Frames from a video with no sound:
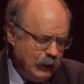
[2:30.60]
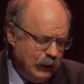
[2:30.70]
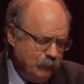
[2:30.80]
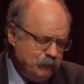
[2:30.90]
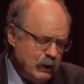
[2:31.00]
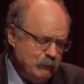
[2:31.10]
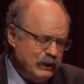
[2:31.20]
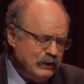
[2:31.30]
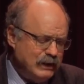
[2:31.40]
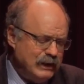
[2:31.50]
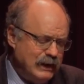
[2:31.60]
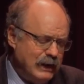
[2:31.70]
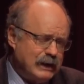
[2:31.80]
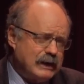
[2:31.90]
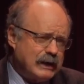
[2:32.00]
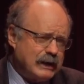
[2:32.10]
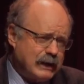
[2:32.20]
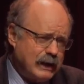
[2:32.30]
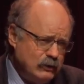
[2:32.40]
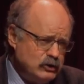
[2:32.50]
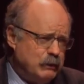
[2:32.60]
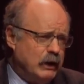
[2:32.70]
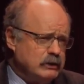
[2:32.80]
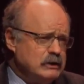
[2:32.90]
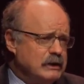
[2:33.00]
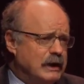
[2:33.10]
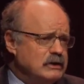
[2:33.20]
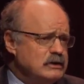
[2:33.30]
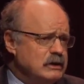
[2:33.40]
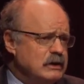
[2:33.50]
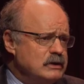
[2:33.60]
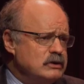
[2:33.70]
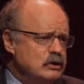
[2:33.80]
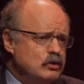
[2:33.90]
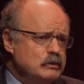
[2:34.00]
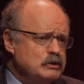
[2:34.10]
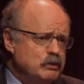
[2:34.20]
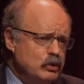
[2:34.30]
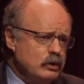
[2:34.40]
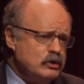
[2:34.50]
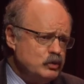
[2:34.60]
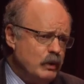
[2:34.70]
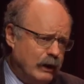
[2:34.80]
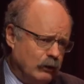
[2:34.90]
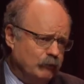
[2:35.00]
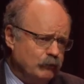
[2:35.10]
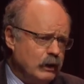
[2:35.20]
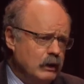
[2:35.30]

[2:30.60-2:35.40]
But the counterparty to that is that there's an enormous pull as well,